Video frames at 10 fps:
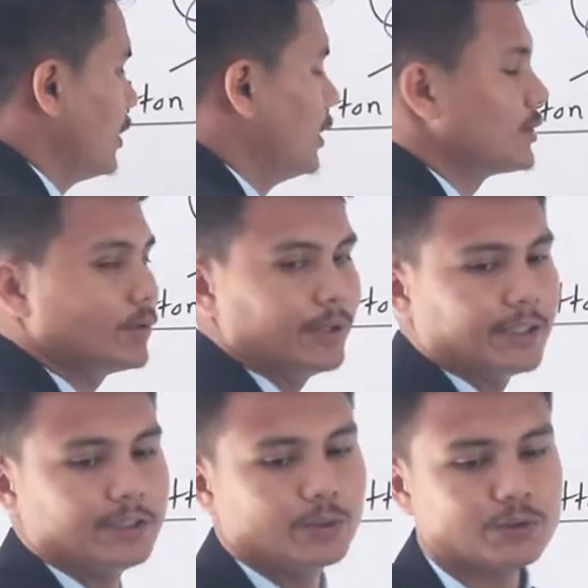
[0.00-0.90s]
Also it
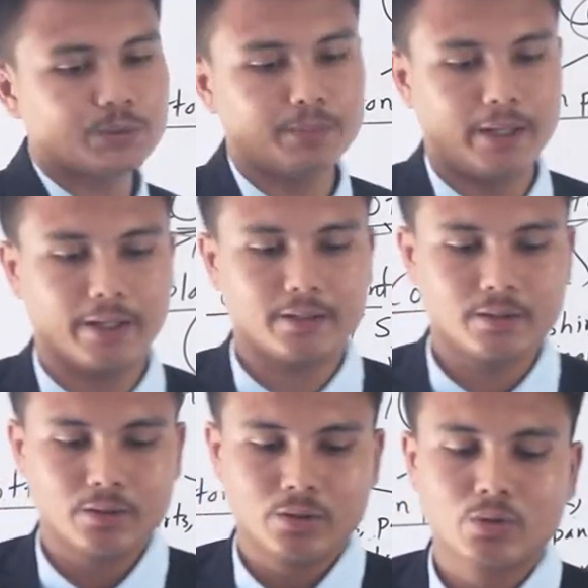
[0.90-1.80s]
is used to make
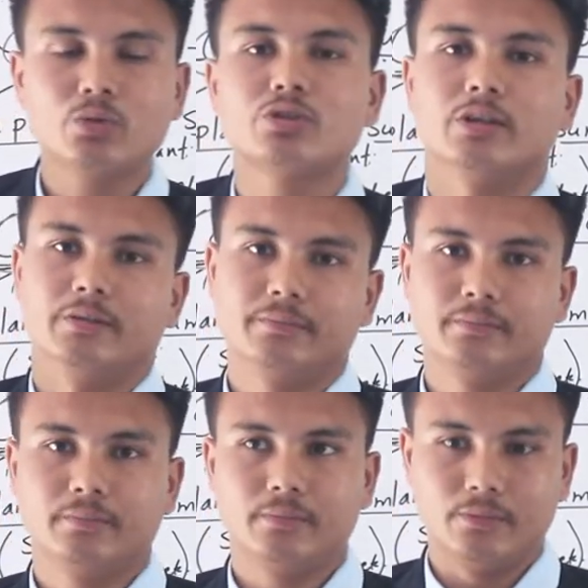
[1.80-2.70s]
cushion,
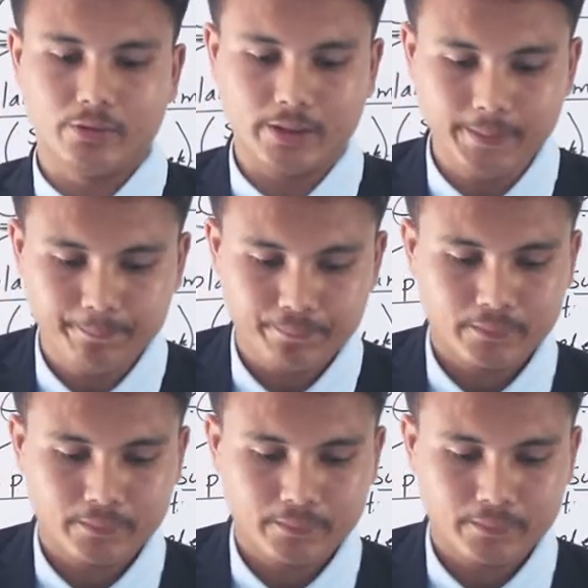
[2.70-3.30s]
okay?